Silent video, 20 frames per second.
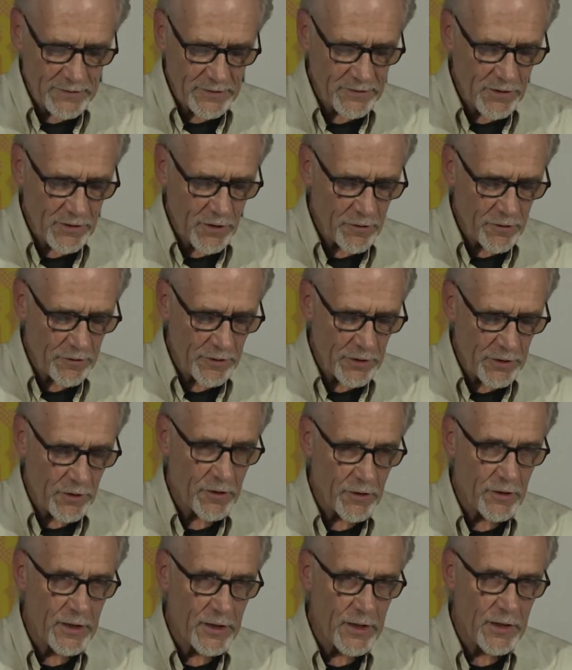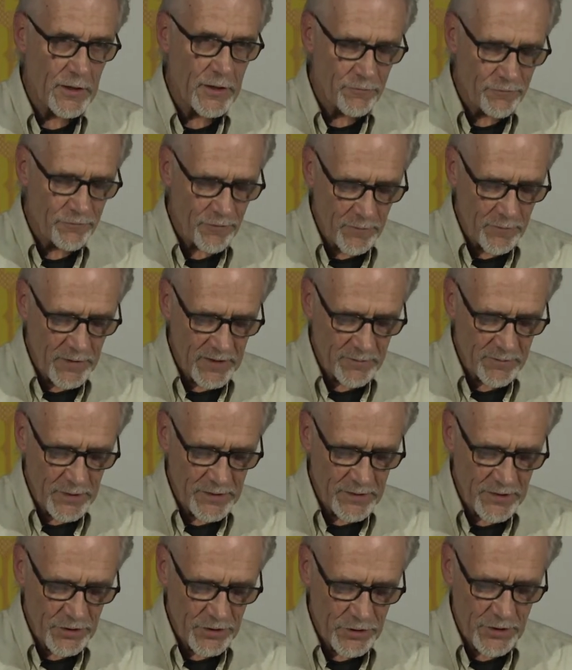is currently on leave from his
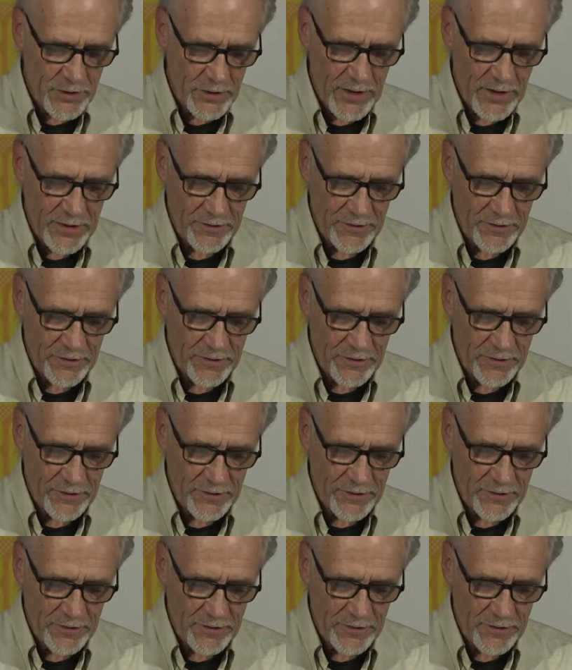position